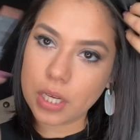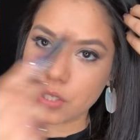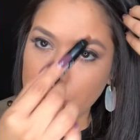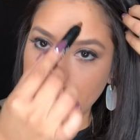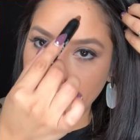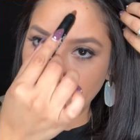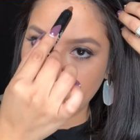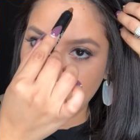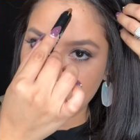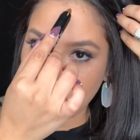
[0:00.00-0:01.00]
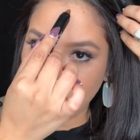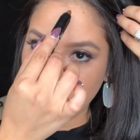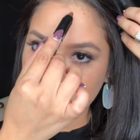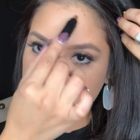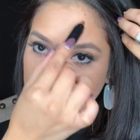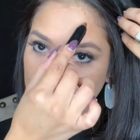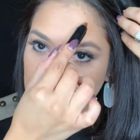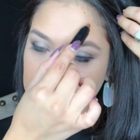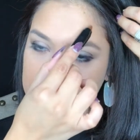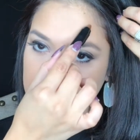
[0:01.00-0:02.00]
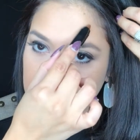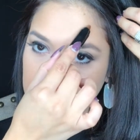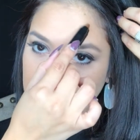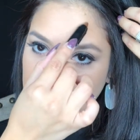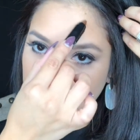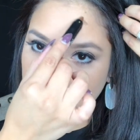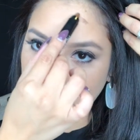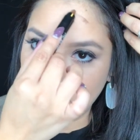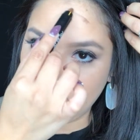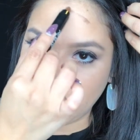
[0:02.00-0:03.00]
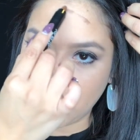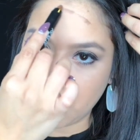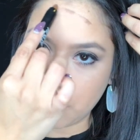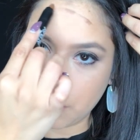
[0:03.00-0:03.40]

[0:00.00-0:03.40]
so I'm gonna put this on top. It's gonna be like a rainbow.